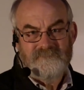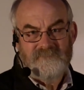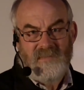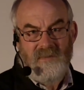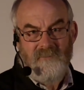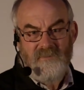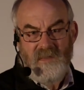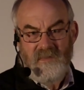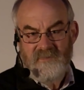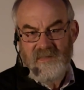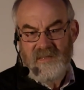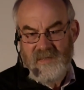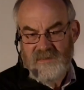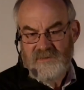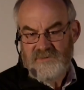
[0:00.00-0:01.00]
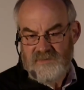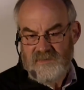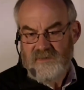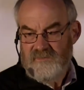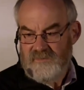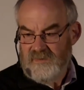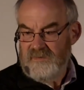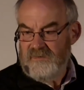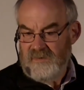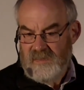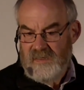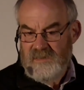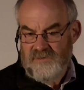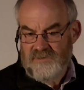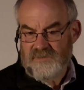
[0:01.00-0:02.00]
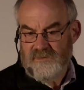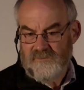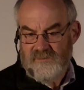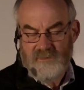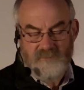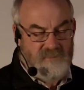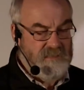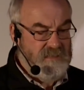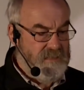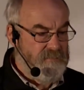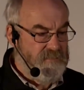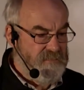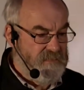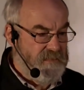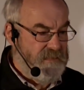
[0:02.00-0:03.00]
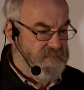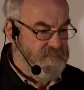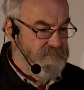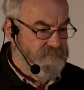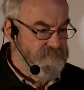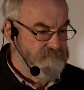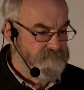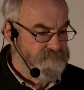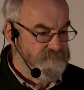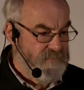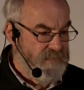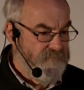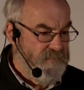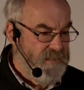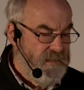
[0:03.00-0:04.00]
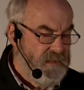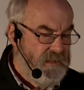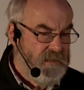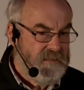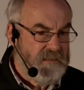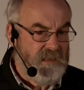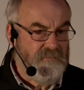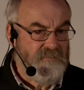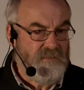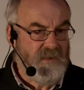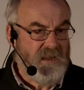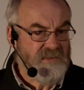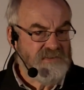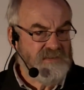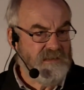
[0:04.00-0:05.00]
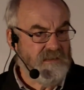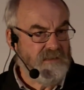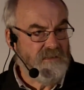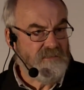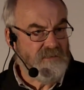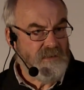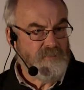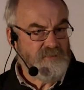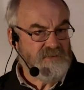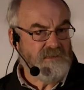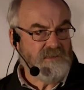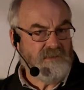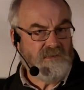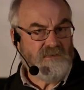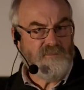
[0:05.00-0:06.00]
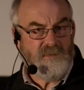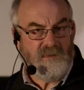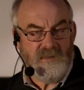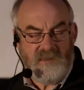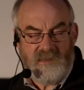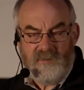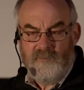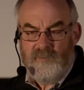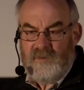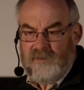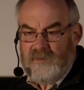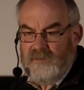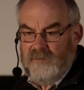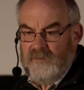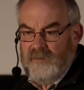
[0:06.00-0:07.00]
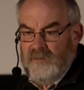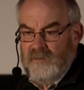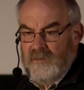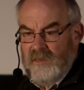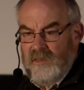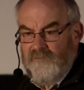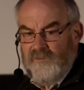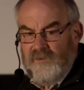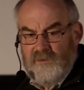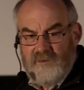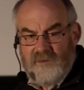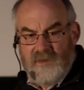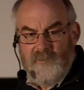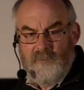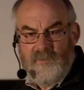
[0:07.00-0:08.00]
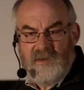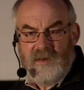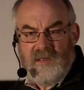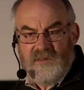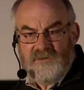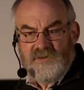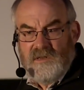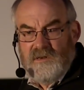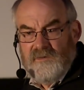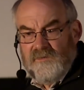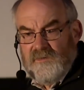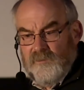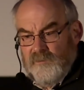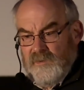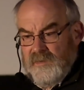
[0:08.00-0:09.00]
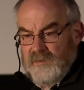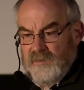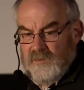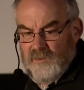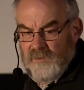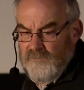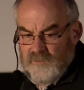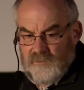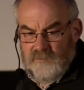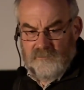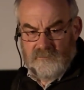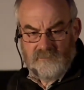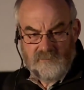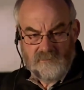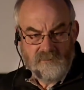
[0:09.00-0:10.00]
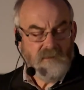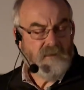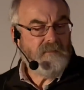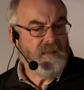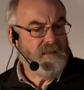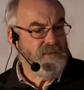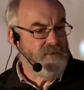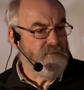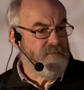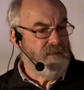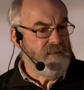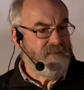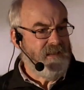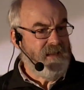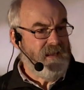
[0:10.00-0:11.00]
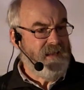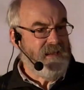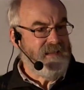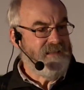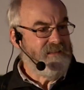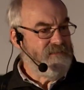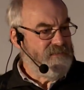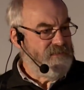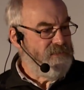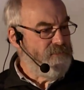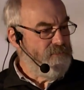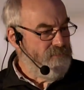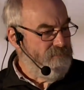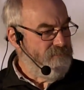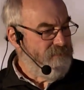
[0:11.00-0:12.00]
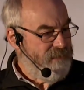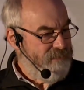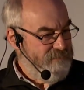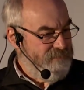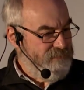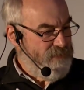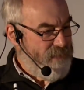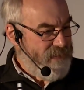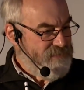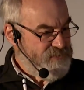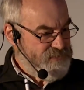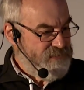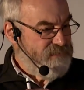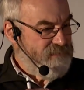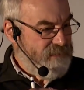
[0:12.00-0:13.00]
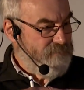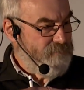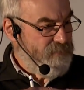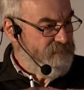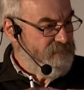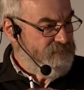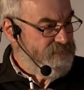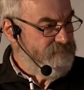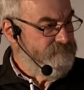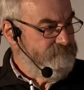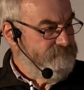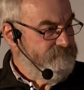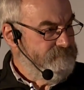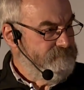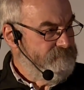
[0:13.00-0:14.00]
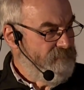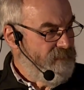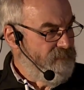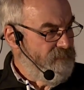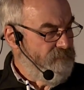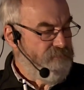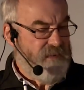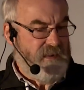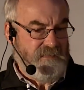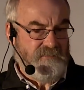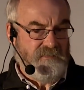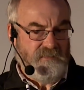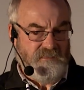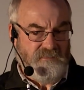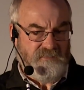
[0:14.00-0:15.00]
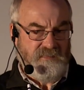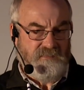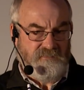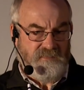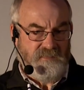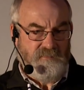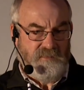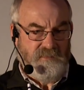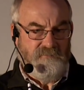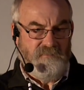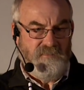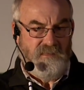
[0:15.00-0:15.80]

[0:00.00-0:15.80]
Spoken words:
Yeah? And that actually is an indication of something coming to the end. Yeah? Now, if you're actually in an adoption curve within a company, if for your company Agile is completely novel, then you're in a new entry type position. This is fractal, it's self-similar.